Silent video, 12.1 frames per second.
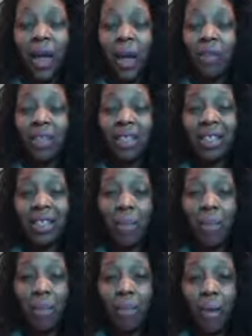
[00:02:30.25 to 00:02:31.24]
of a
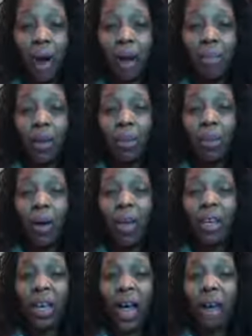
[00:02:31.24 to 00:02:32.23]
deeper problem,
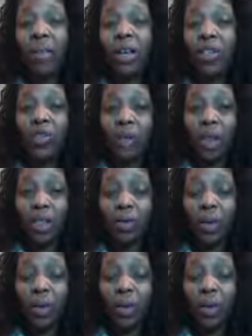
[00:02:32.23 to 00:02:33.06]
and you haven't addressed